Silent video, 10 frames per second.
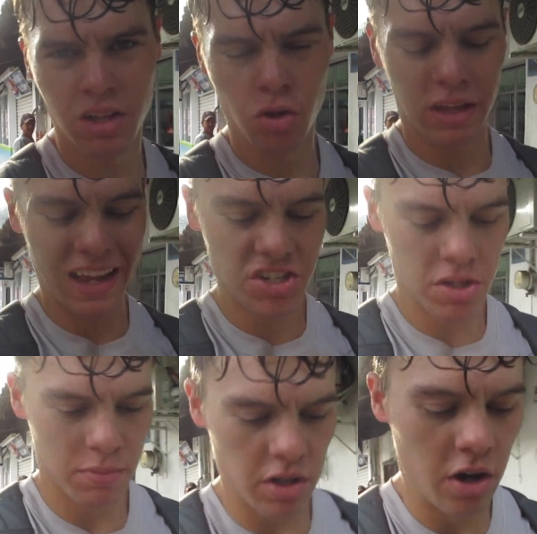
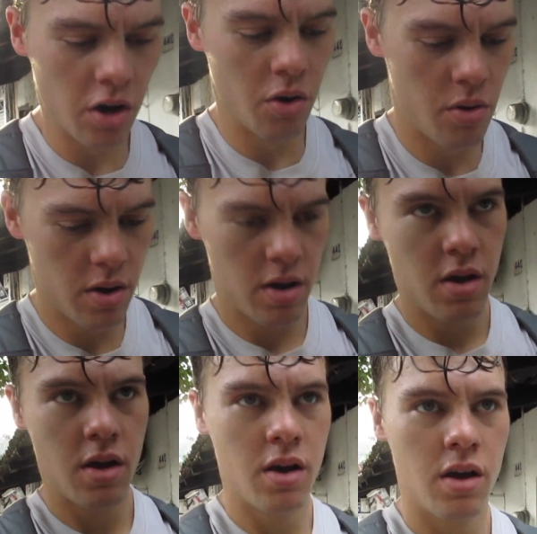location below.
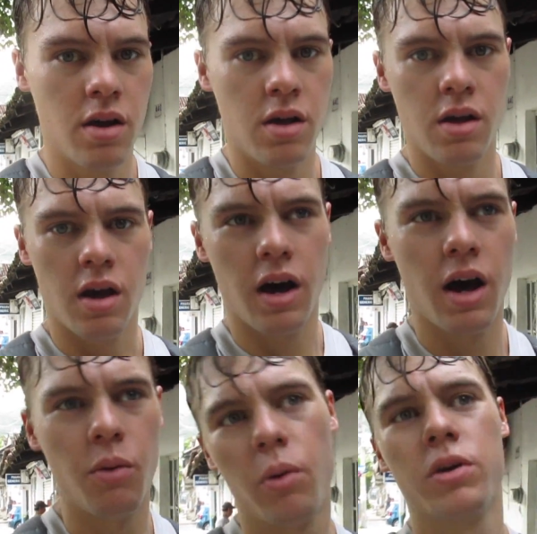
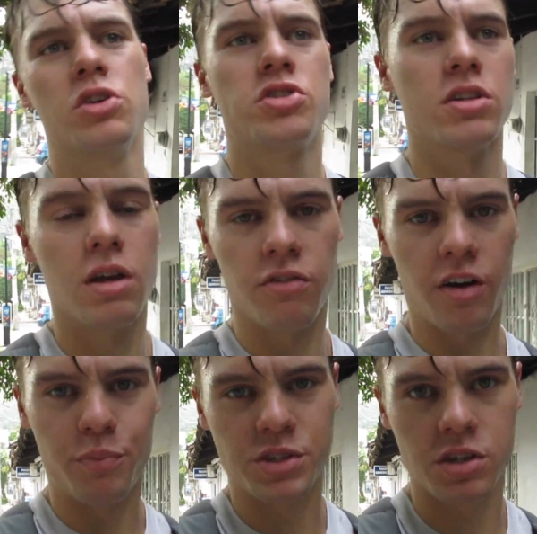When we used to live
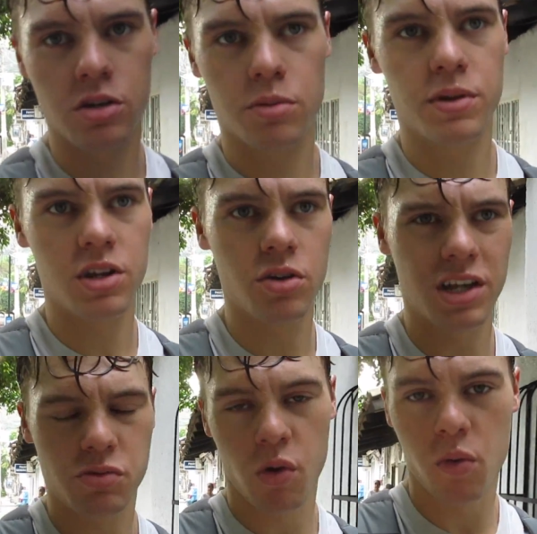off Basilia Badillo,
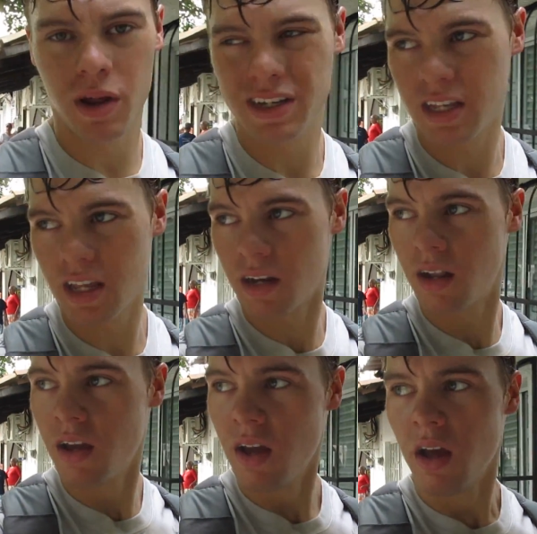that's where we went to get
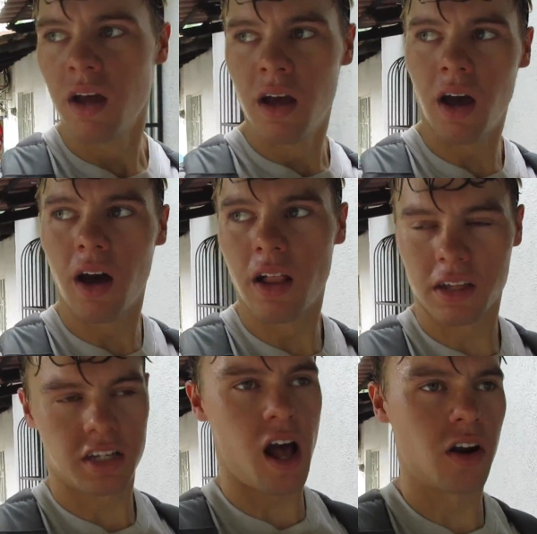
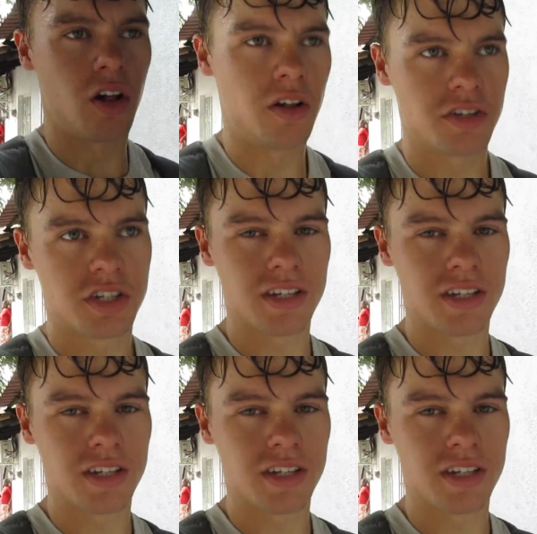like Tylenol and